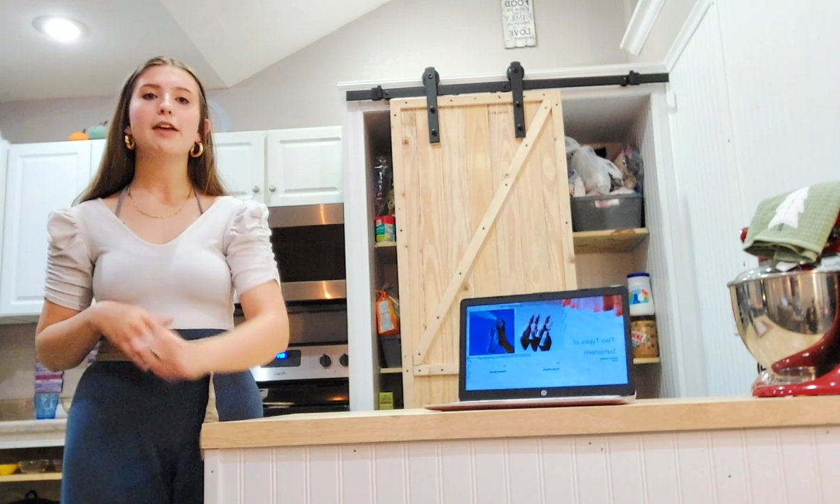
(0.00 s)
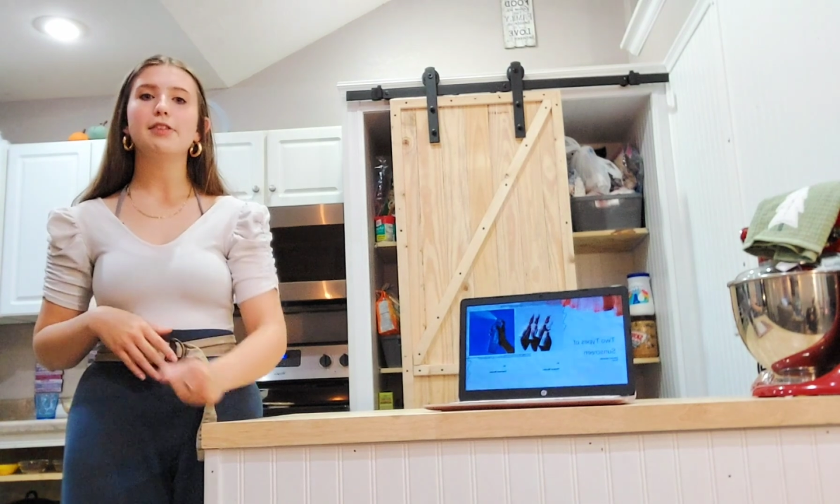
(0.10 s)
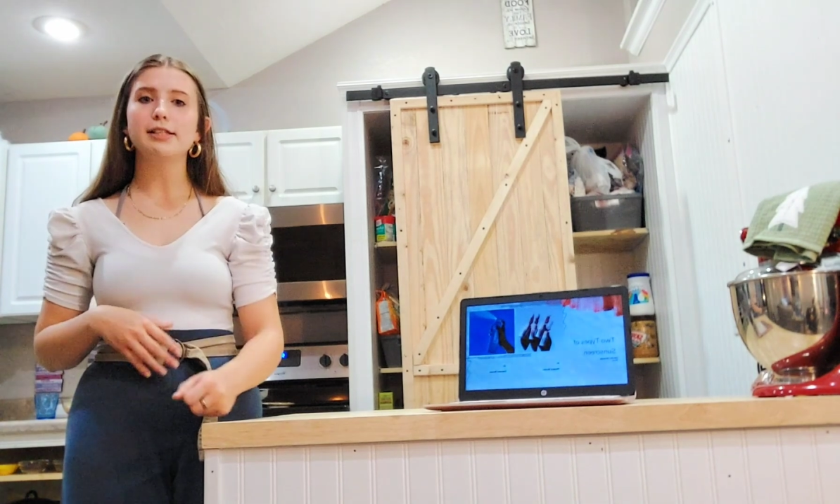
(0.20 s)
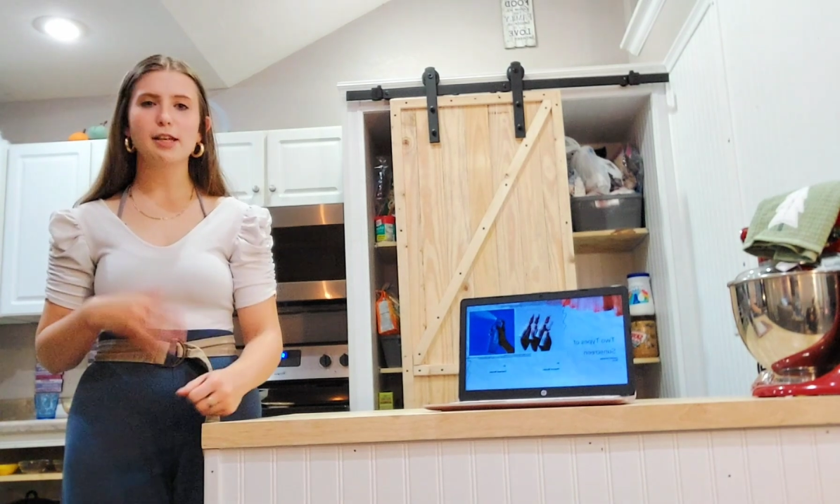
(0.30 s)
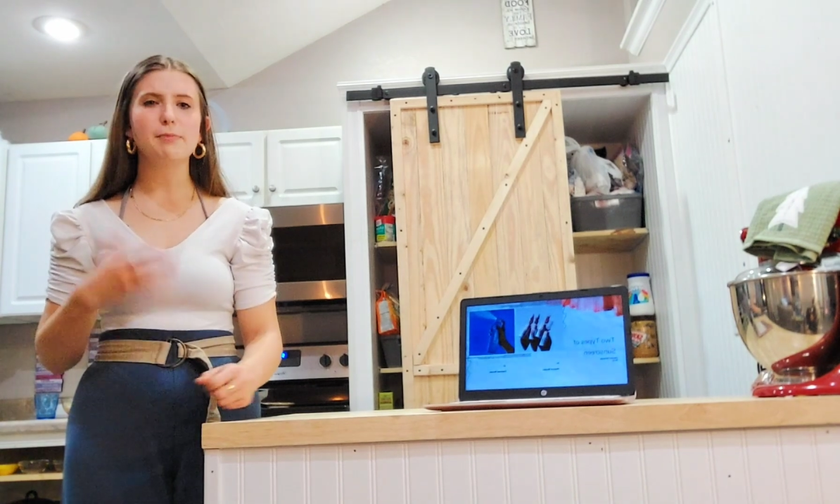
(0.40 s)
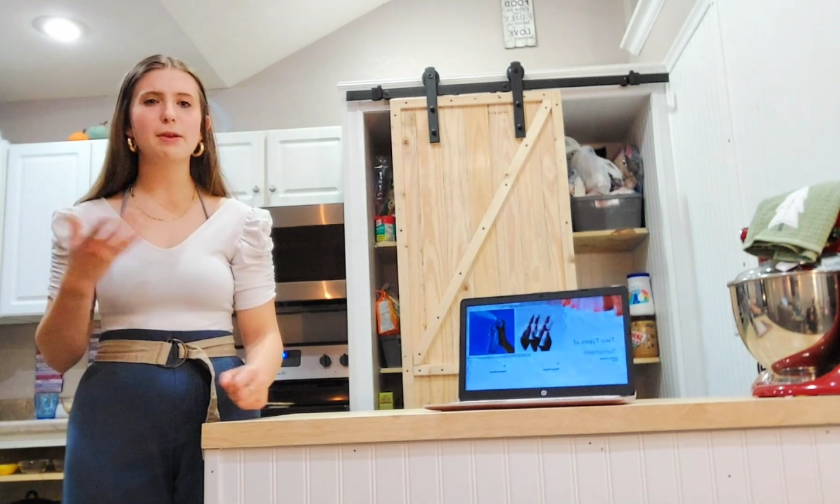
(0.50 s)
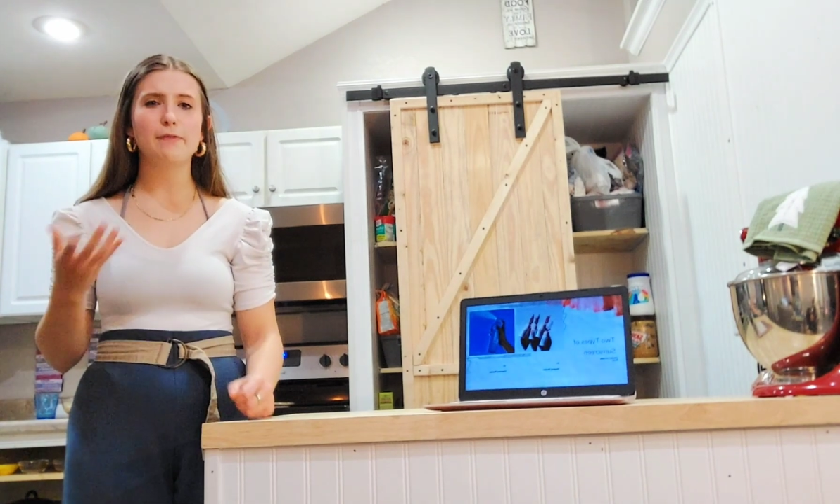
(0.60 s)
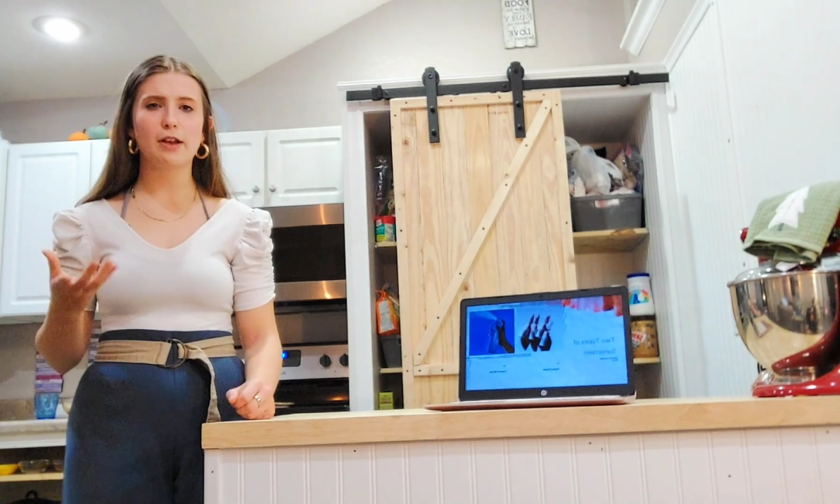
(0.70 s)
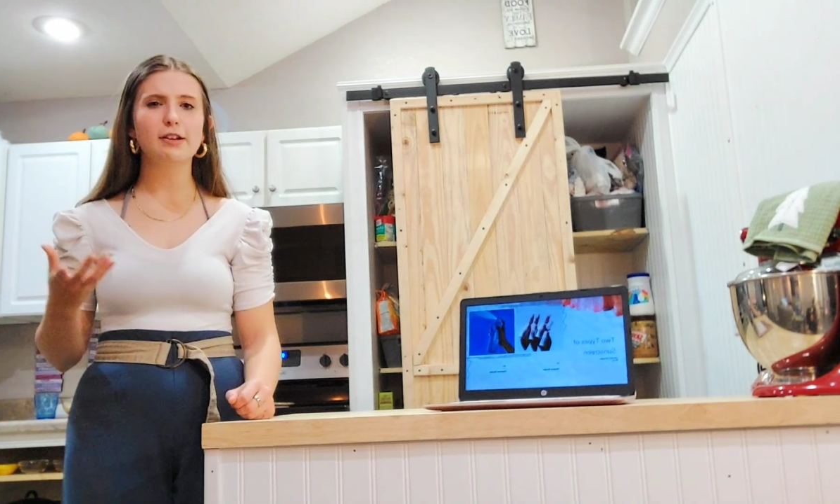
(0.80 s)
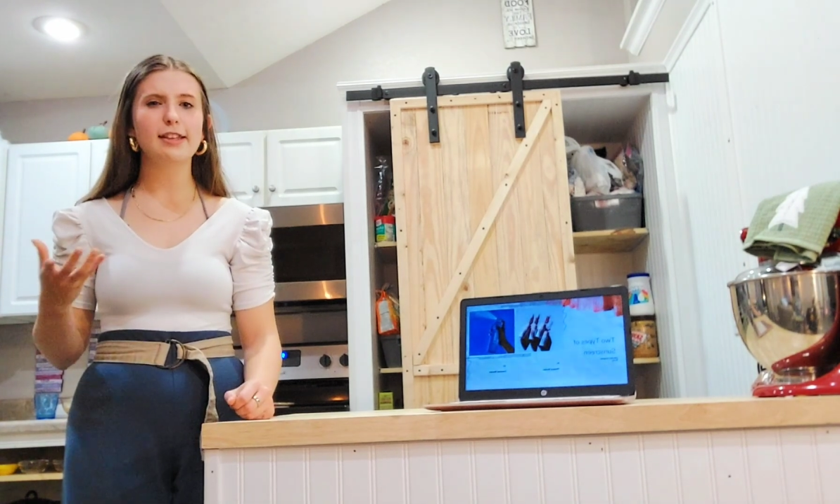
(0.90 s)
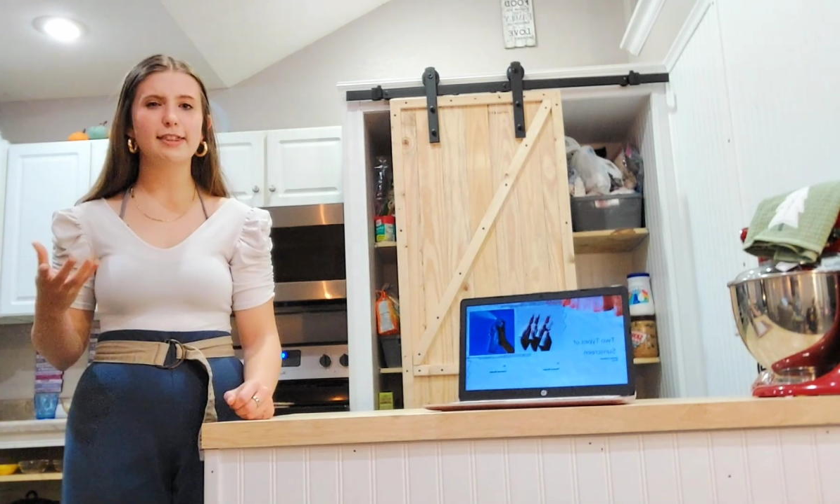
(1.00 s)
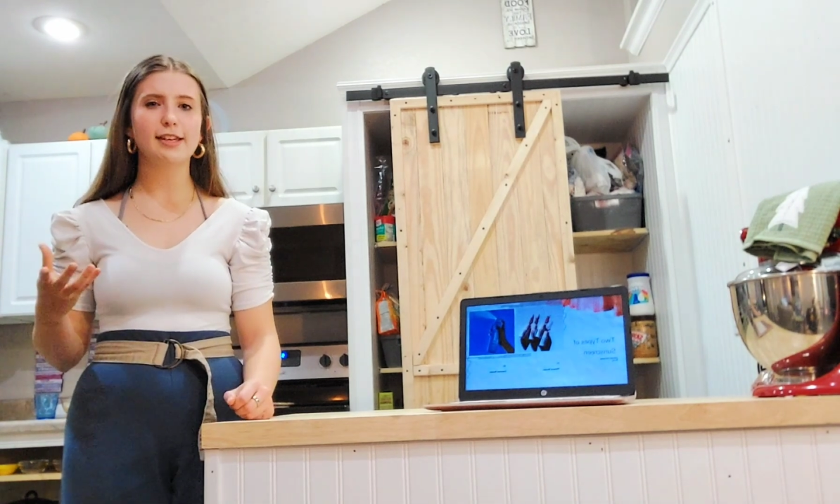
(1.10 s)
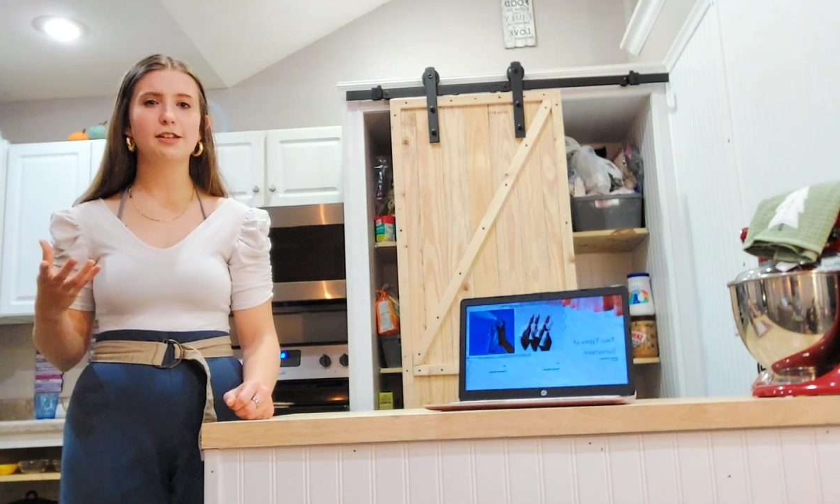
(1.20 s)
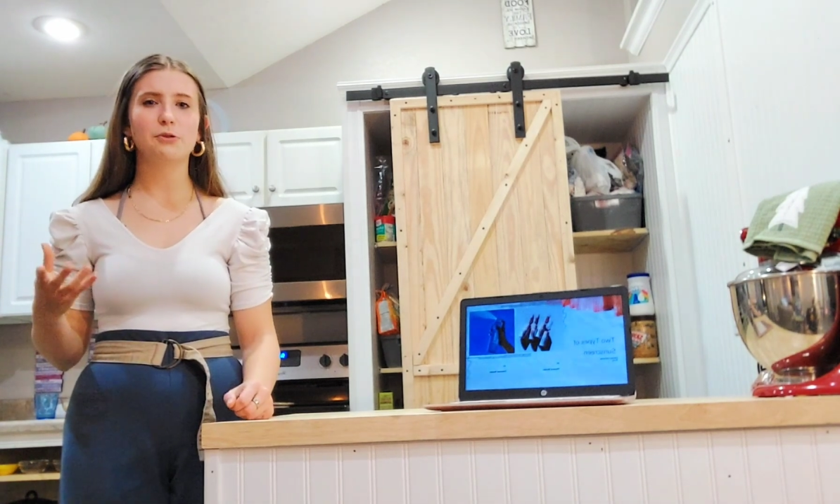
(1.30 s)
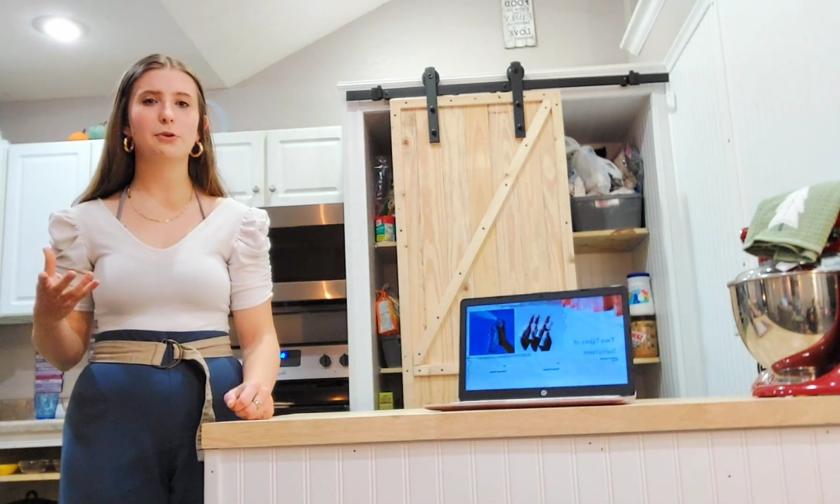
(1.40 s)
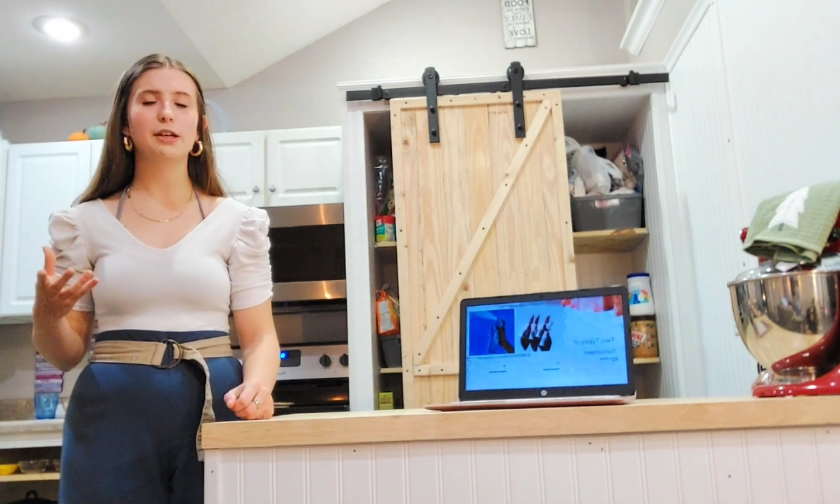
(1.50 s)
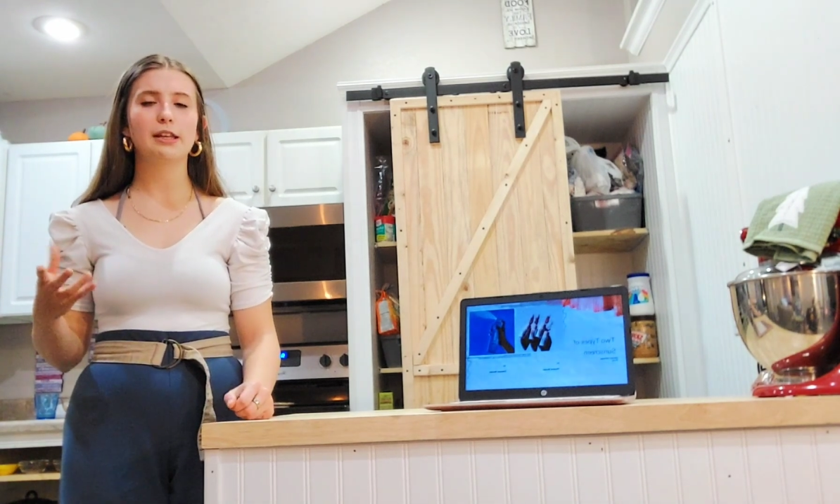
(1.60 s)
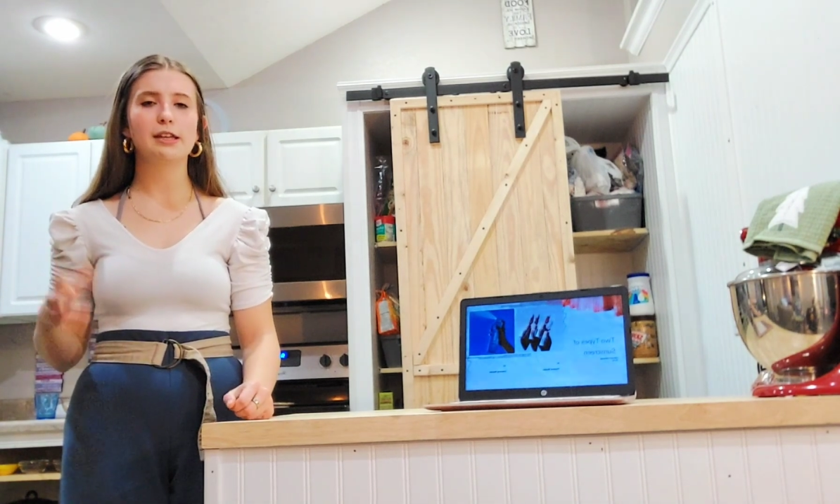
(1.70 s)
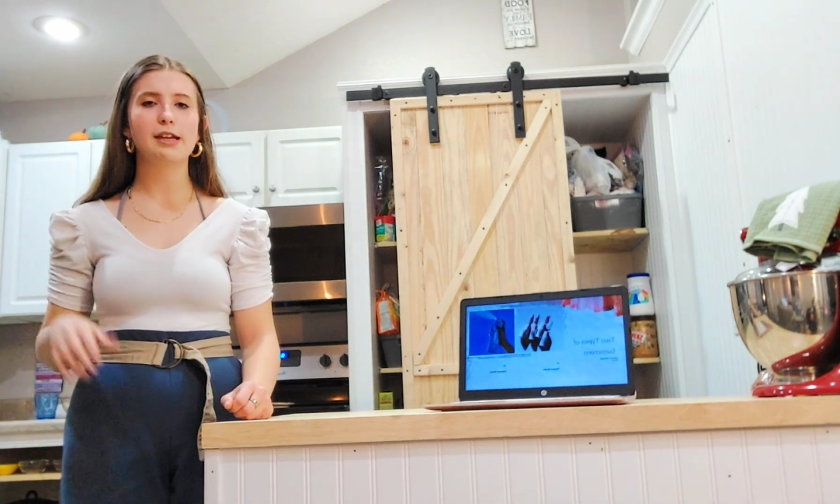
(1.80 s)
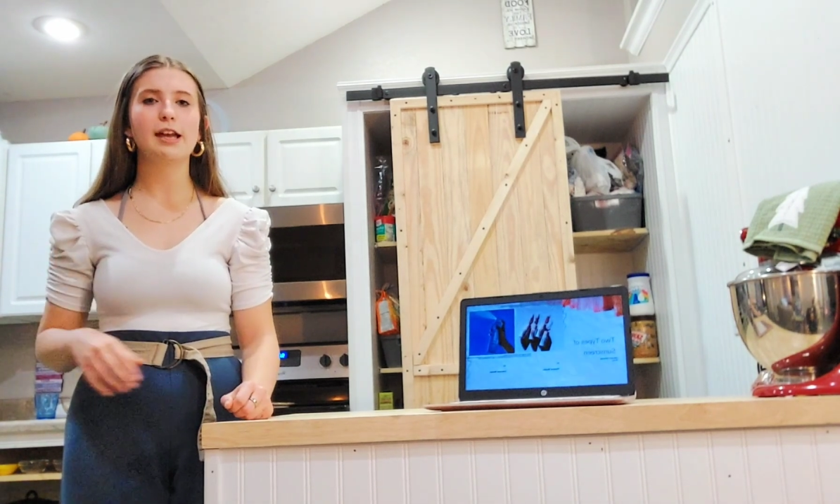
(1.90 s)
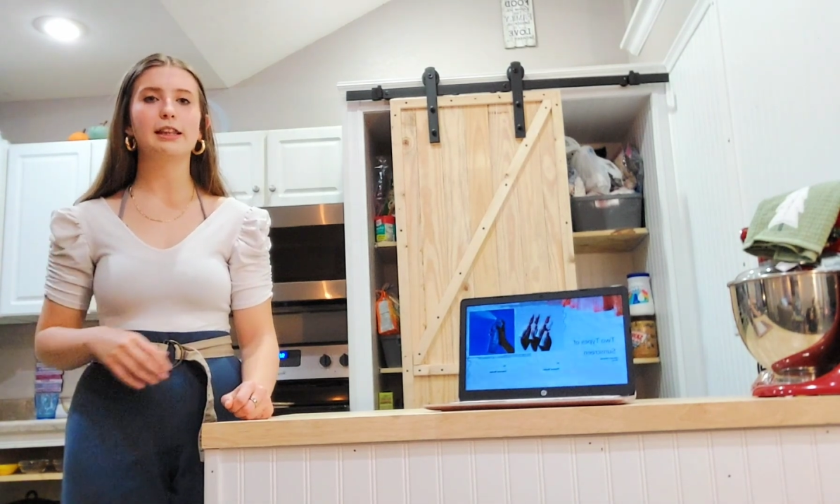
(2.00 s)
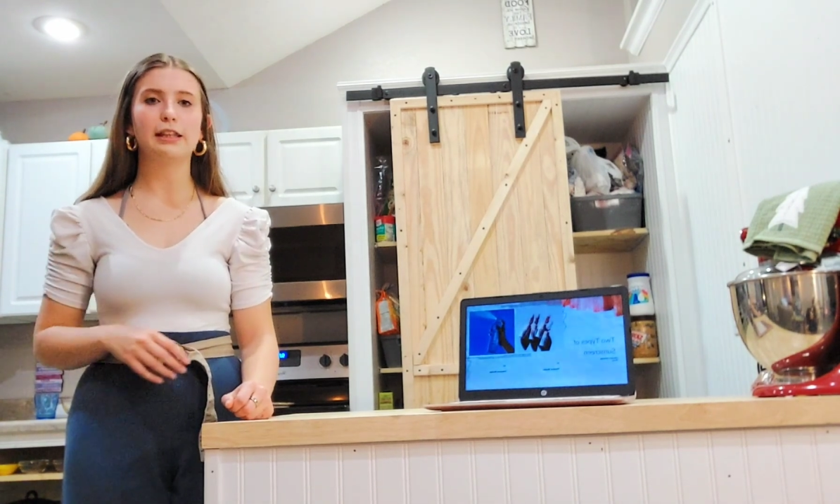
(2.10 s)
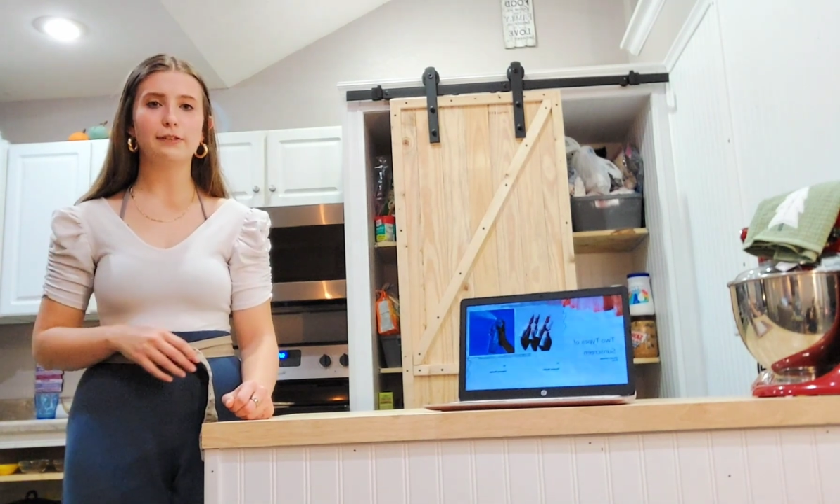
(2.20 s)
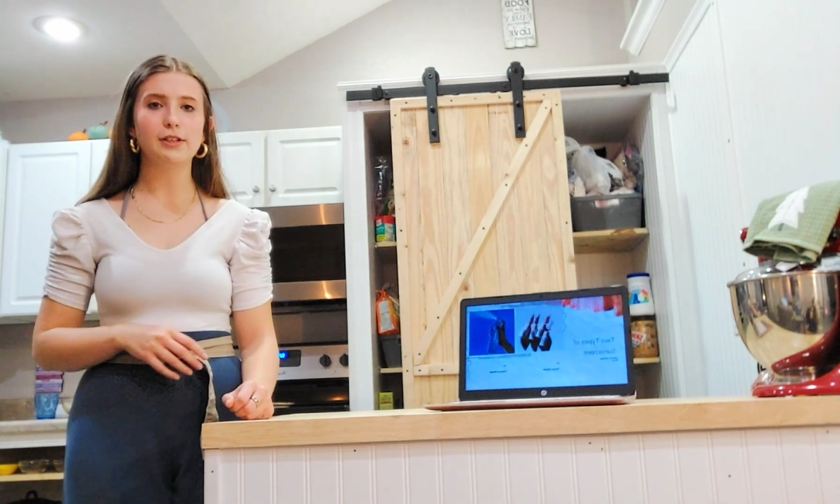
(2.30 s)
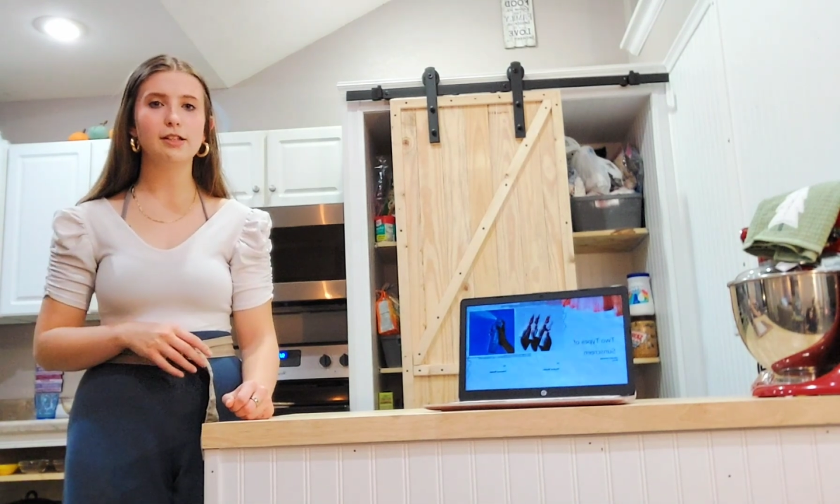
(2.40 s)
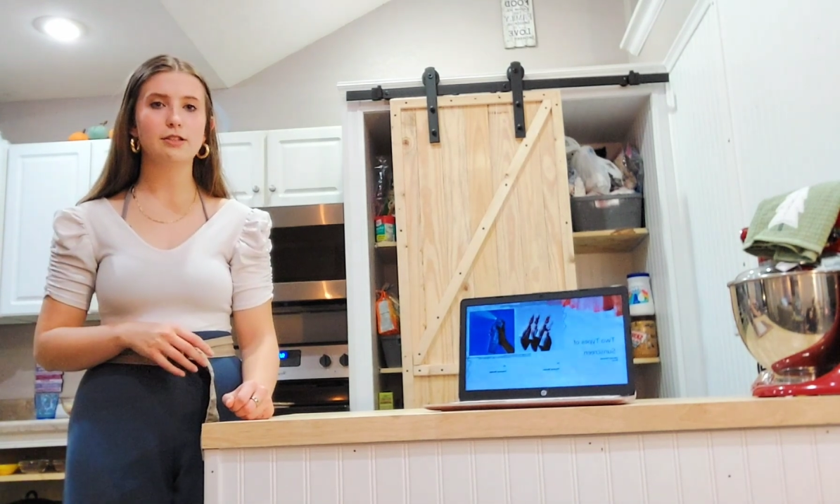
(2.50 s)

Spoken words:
This can be very thick and oily and leaving